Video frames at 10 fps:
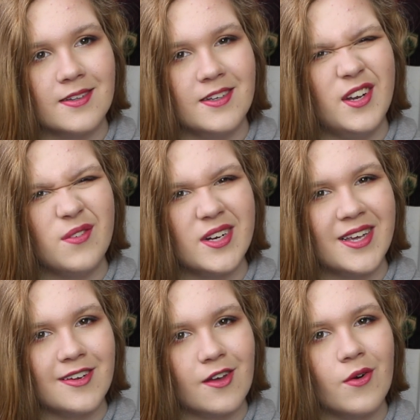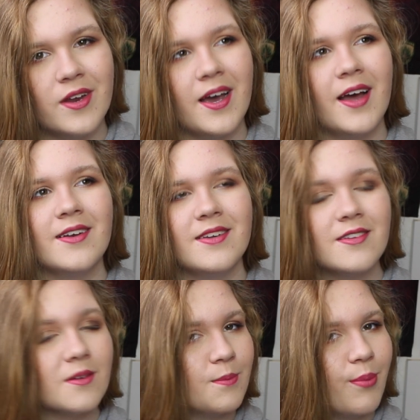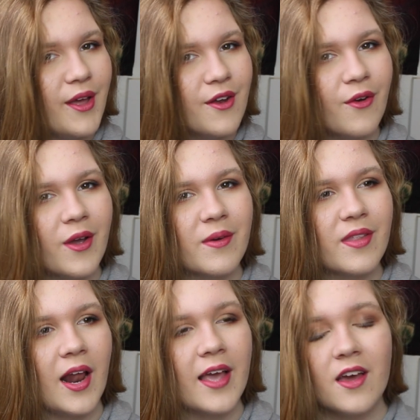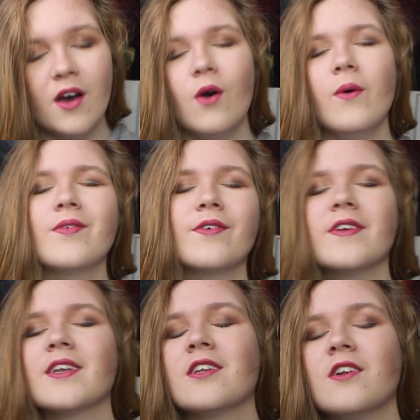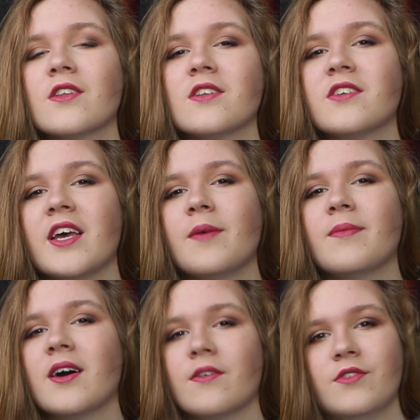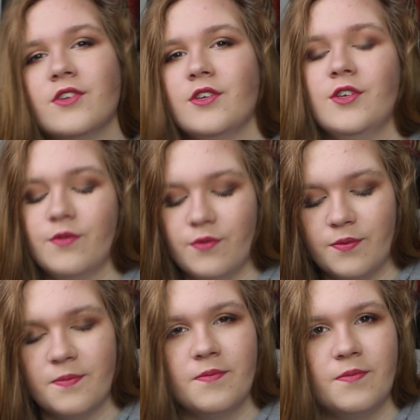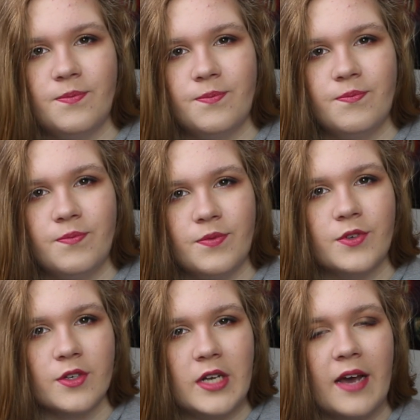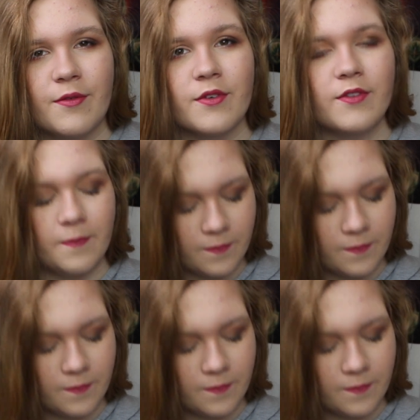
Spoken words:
you don't really get told it, and it's a bit annoying when they're like, oh, everything needs to look the same after you've done everything.